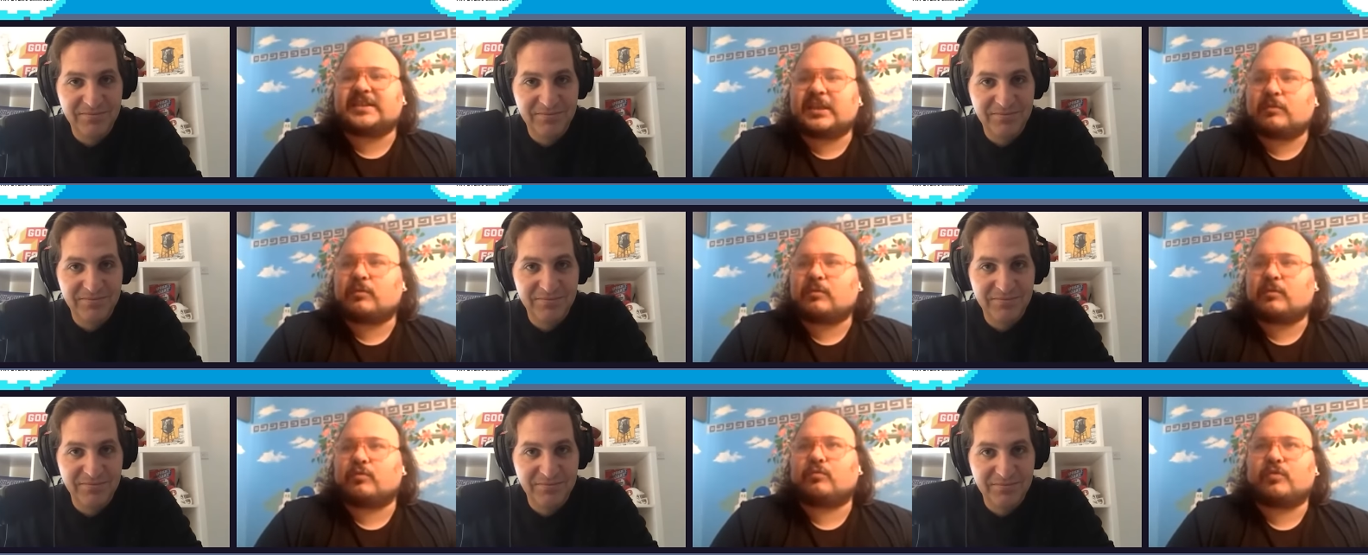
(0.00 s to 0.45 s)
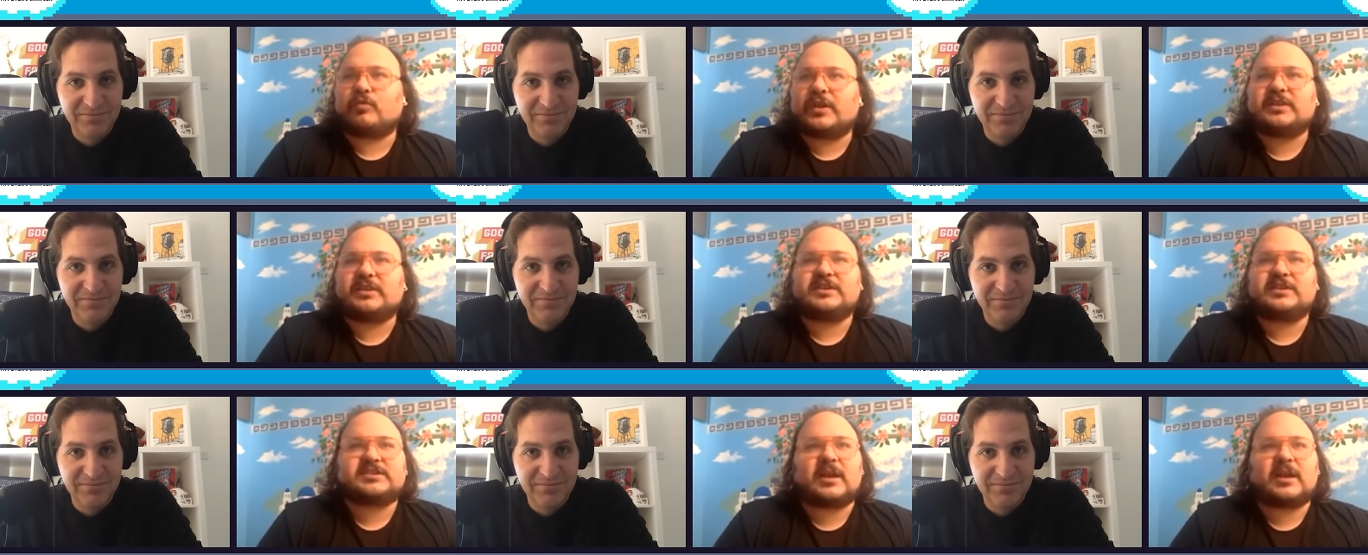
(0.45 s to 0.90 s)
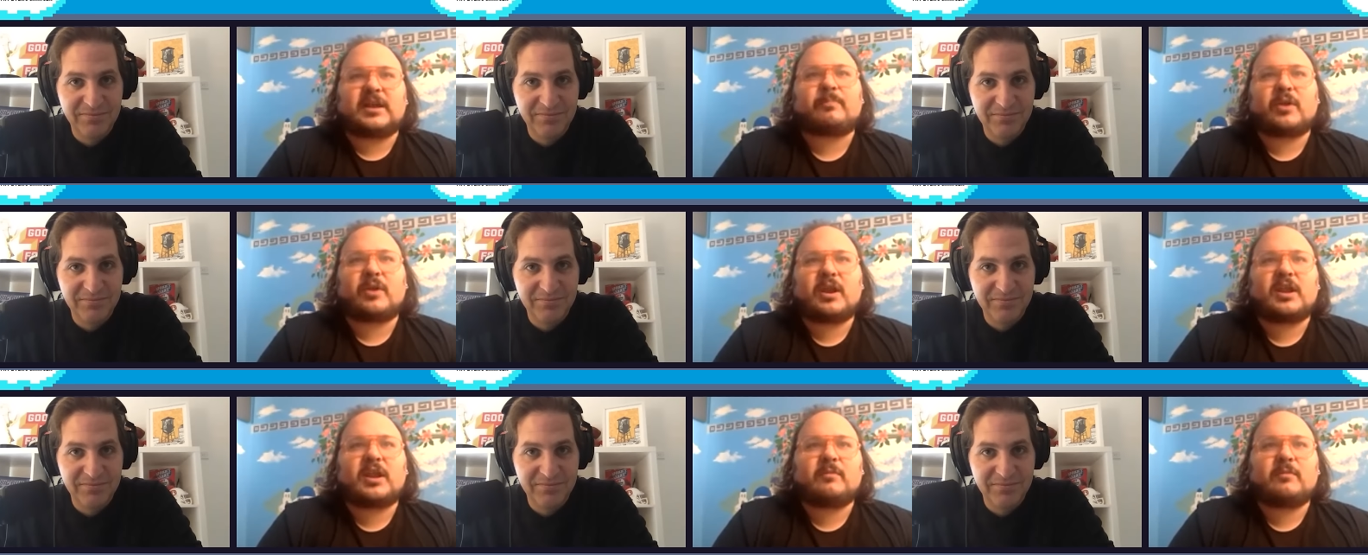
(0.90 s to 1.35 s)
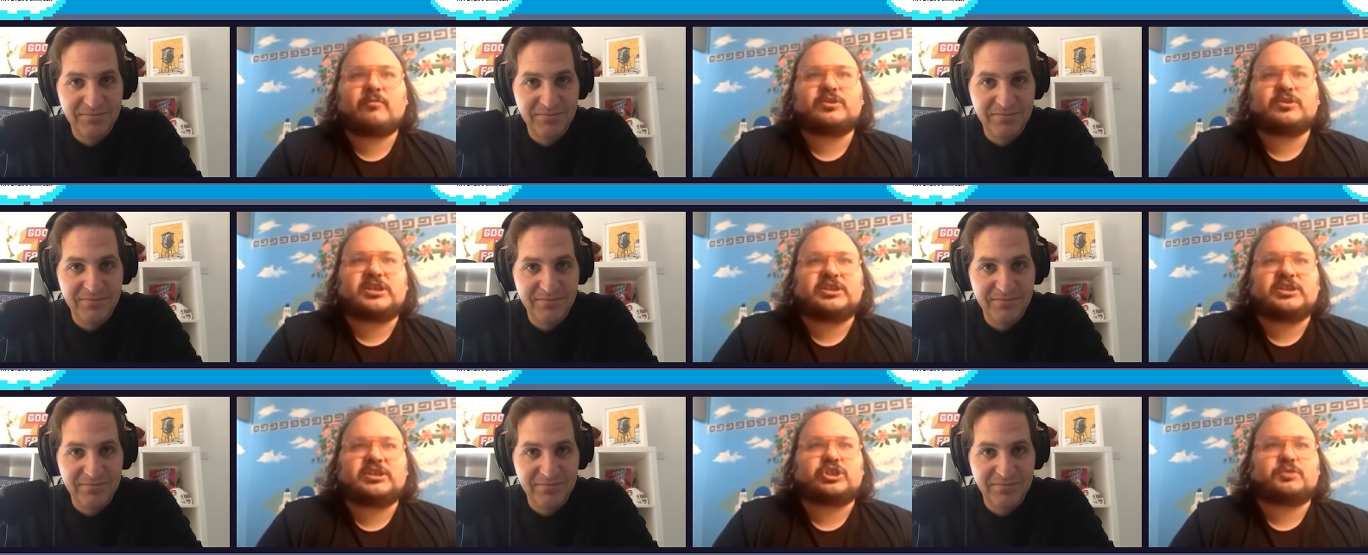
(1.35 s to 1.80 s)
Speaker 1: I think what really separated him
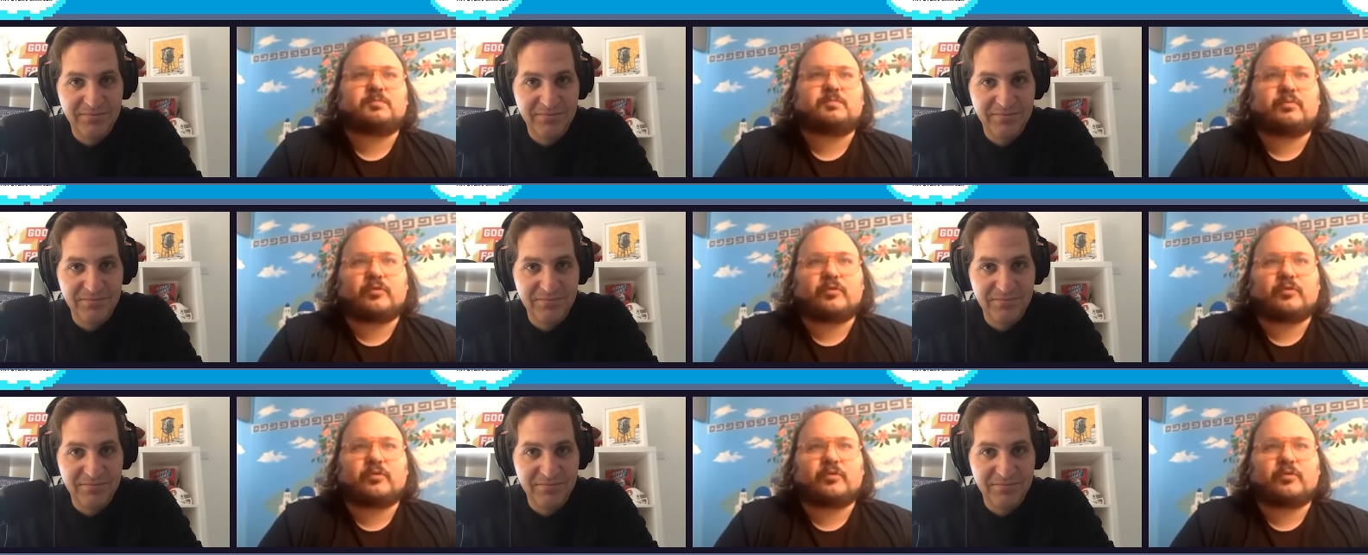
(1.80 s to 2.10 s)
was he just